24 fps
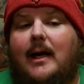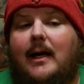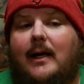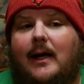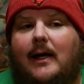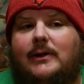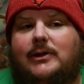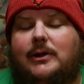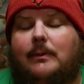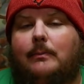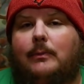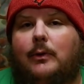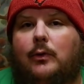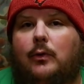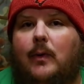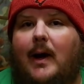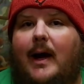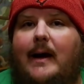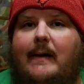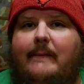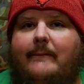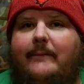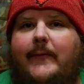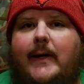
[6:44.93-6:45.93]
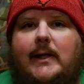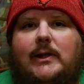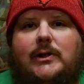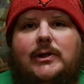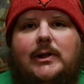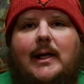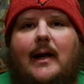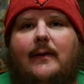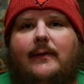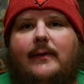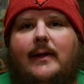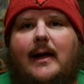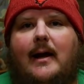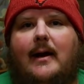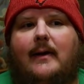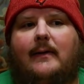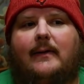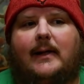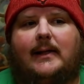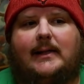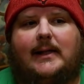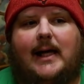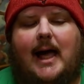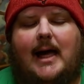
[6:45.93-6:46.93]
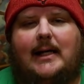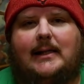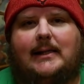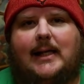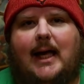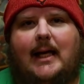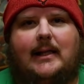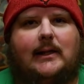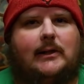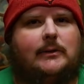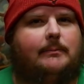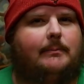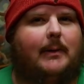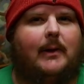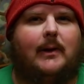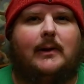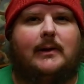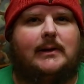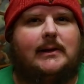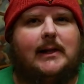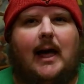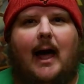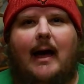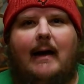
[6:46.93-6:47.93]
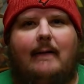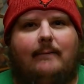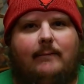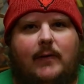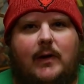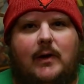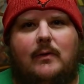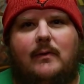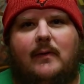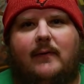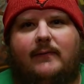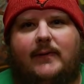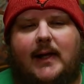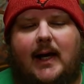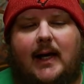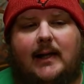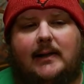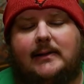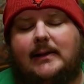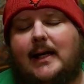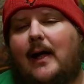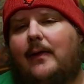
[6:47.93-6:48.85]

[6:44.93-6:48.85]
There's some great fiction out there that takes like this bird's eye view of things.